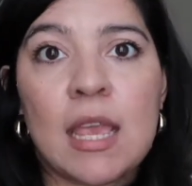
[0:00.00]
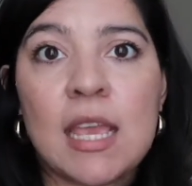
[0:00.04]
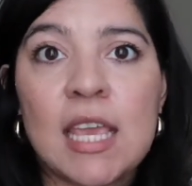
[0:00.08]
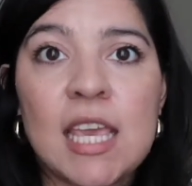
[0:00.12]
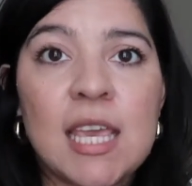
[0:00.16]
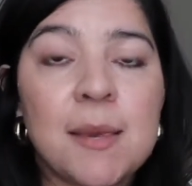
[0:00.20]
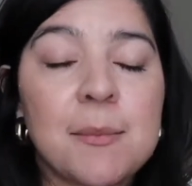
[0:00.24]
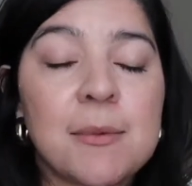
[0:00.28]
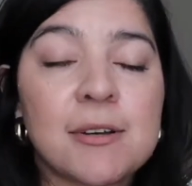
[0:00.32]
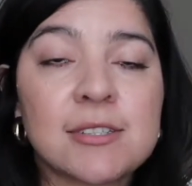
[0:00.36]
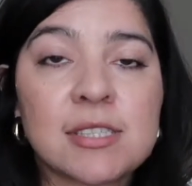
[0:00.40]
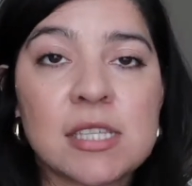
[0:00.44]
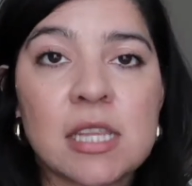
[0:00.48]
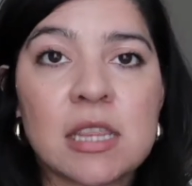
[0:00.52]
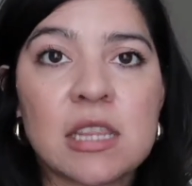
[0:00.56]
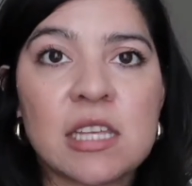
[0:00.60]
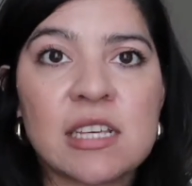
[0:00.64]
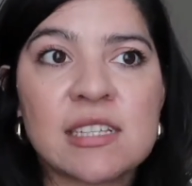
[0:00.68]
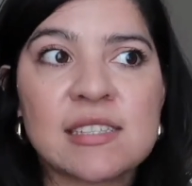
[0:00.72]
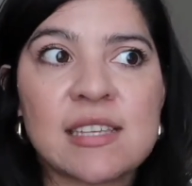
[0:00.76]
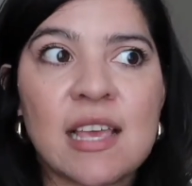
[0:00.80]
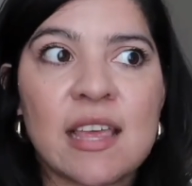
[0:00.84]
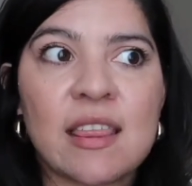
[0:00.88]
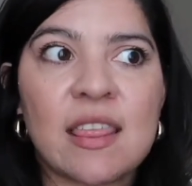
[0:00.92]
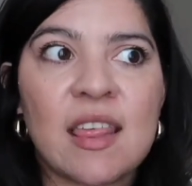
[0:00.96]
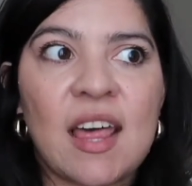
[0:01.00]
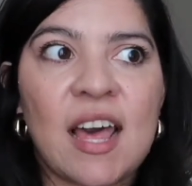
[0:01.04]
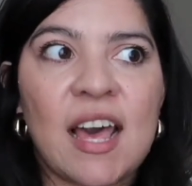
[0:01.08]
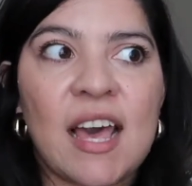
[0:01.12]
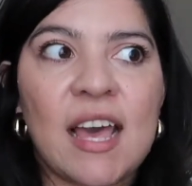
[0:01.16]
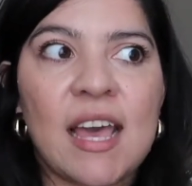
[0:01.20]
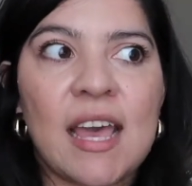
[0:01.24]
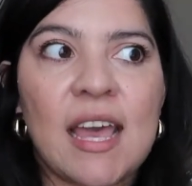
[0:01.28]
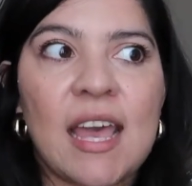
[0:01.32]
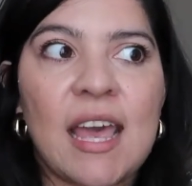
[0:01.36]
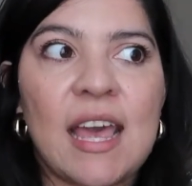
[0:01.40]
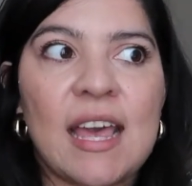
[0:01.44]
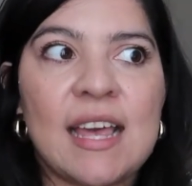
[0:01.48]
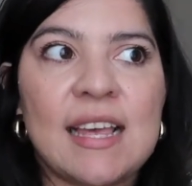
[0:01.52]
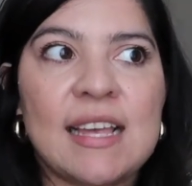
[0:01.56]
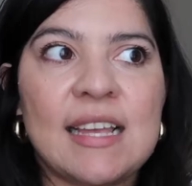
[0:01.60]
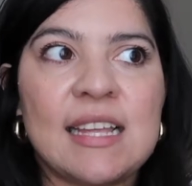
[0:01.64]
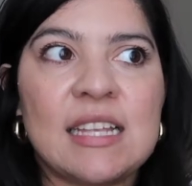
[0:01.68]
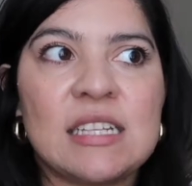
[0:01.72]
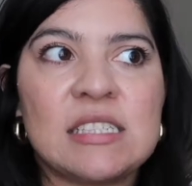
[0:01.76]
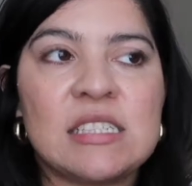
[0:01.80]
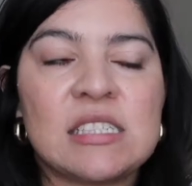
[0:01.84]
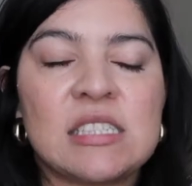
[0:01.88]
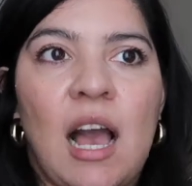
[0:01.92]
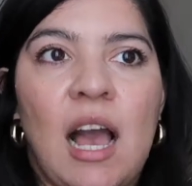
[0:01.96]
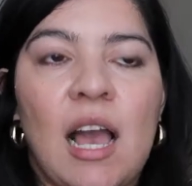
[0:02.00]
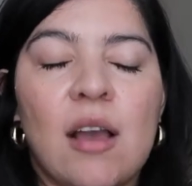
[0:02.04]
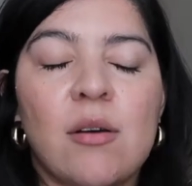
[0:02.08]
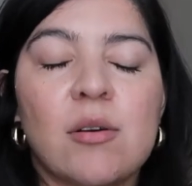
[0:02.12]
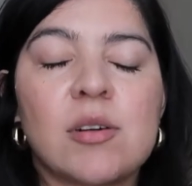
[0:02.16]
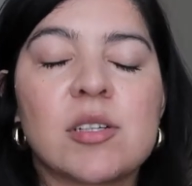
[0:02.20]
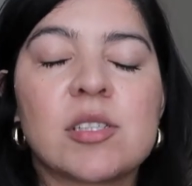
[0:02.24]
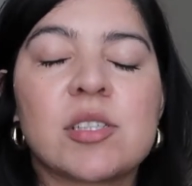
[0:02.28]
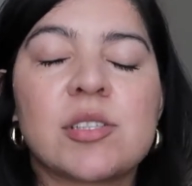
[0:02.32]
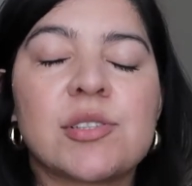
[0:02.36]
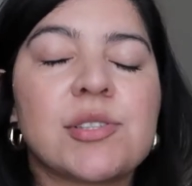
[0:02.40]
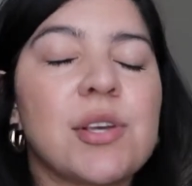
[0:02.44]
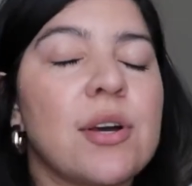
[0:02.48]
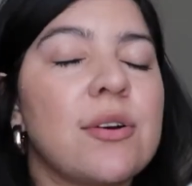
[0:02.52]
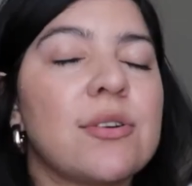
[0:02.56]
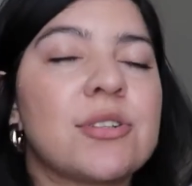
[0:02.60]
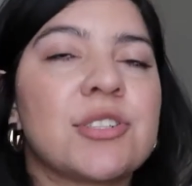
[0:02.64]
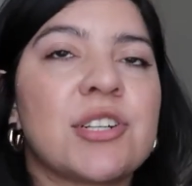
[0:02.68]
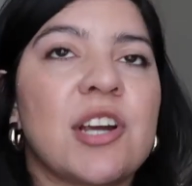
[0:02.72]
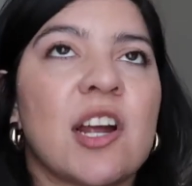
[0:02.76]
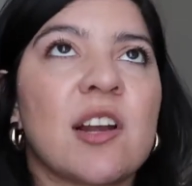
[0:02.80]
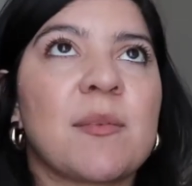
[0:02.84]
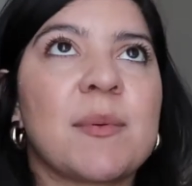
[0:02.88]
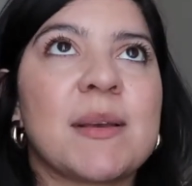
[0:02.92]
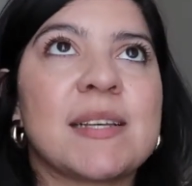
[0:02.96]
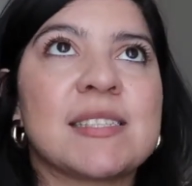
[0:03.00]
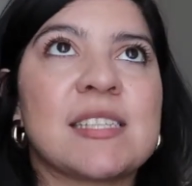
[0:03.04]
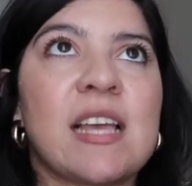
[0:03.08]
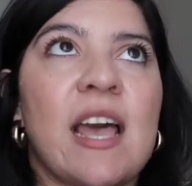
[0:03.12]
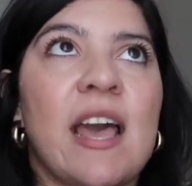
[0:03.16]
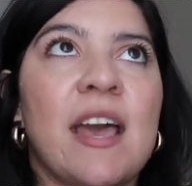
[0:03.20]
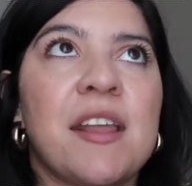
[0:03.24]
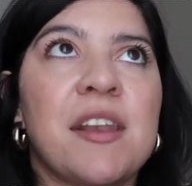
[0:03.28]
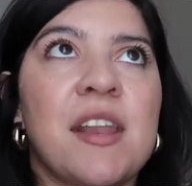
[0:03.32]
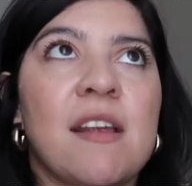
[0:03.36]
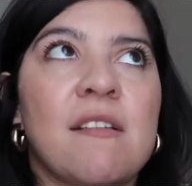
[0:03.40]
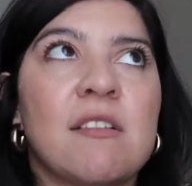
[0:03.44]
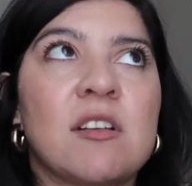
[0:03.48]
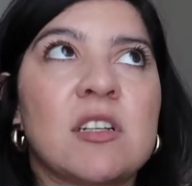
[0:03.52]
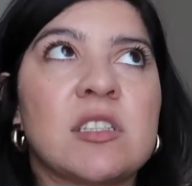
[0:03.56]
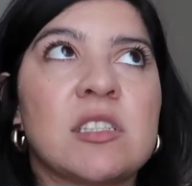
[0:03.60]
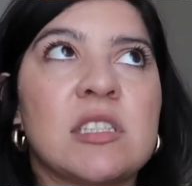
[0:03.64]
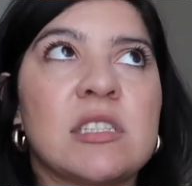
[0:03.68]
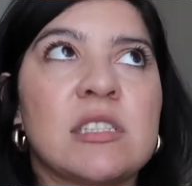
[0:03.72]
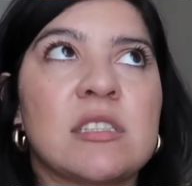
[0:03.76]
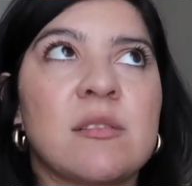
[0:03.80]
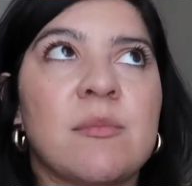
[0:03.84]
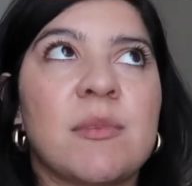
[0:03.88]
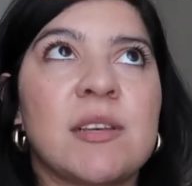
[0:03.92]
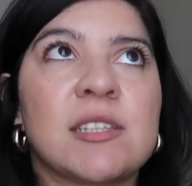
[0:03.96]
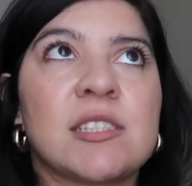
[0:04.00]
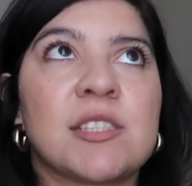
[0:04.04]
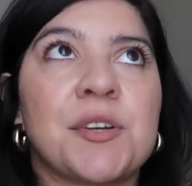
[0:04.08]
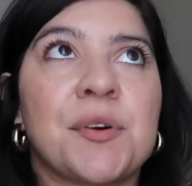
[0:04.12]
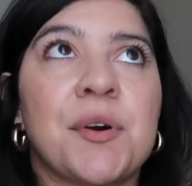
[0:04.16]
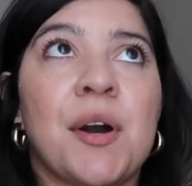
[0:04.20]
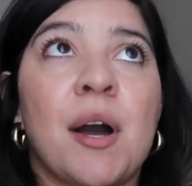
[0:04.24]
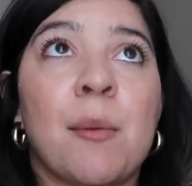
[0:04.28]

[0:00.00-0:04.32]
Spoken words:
emails and things like that, and I was so shocked because I had never seen something so